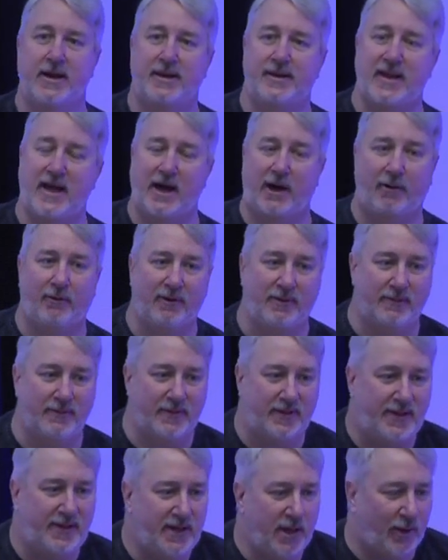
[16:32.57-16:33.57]
Now,
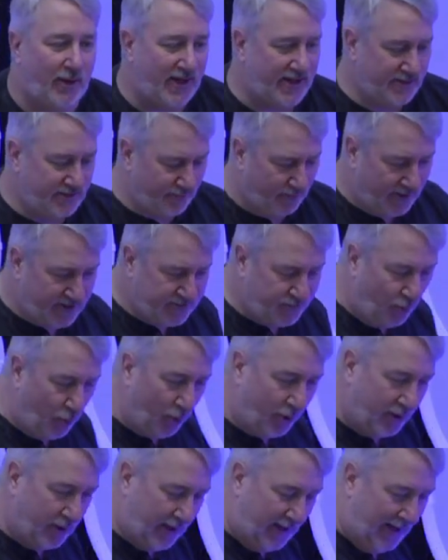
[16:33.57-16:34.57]
you know, in much
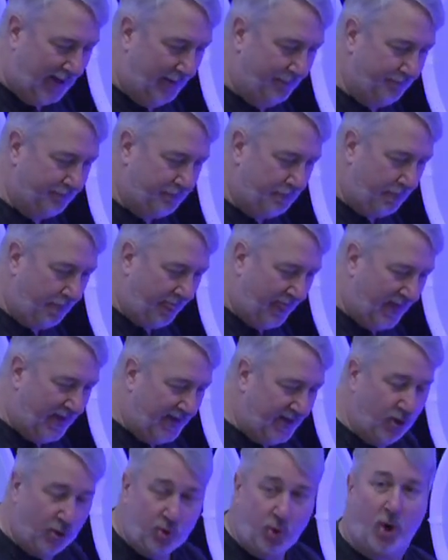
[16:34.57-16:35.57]
more, um,
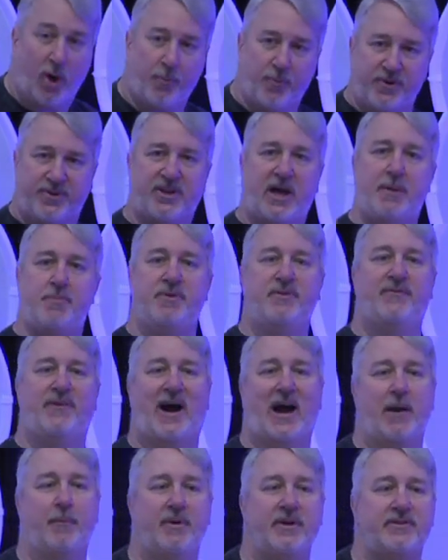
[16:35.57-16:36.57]
you know, corporate type
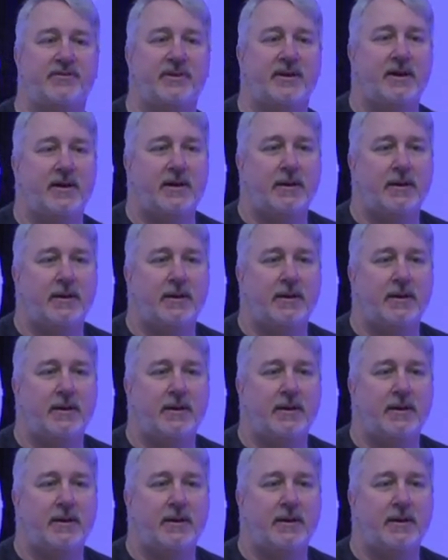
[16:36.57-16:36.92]
environments,